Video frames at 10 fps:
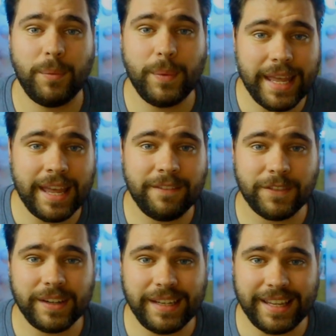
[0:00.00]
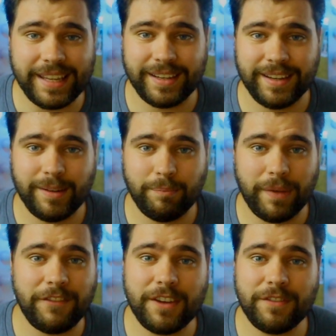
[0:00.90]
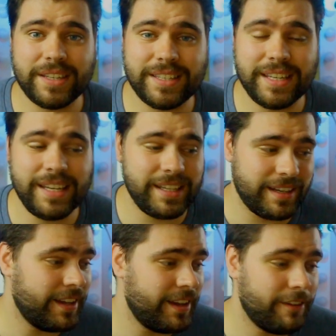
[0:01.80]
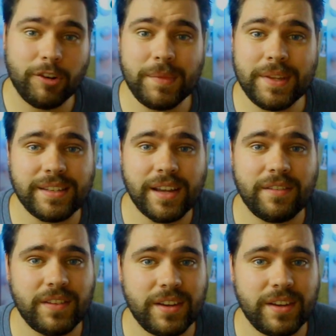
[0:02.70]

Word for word: And we can't forget my favorite scene from this entire